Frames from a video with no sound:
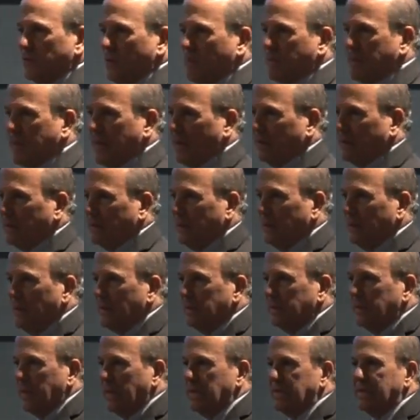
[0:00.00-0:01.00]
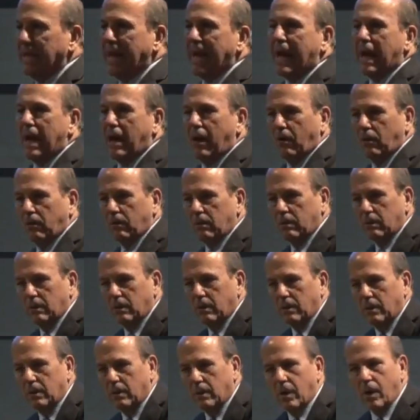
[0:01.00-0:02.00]
their belt. They now
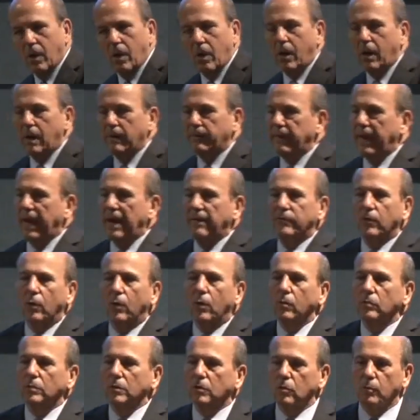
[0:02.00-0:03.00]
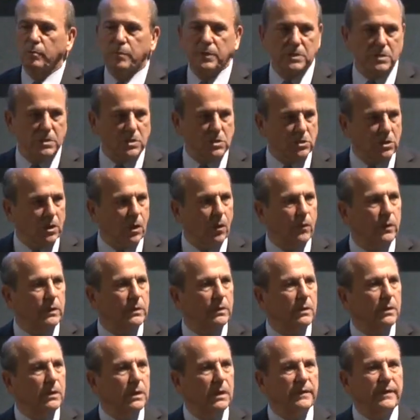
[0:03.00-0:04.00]
they have their own little business going,
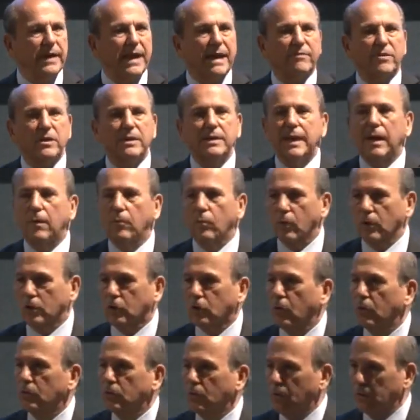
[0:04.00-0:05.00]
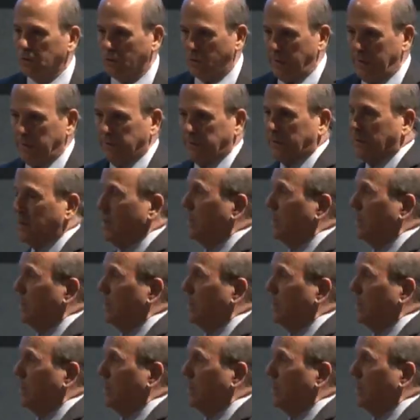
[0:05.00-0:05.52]
and they have a network going on around the